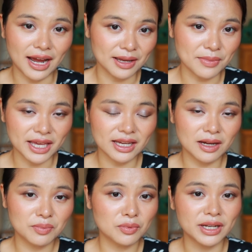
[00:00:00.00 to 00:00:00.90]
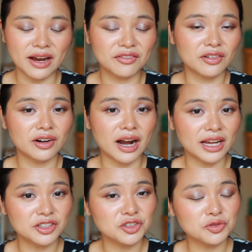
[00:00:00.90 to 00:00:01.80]
eye makeup whenever
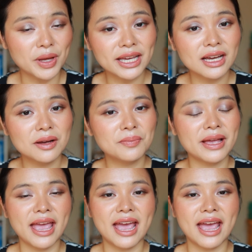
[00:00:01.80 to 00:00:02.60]
I do makeup,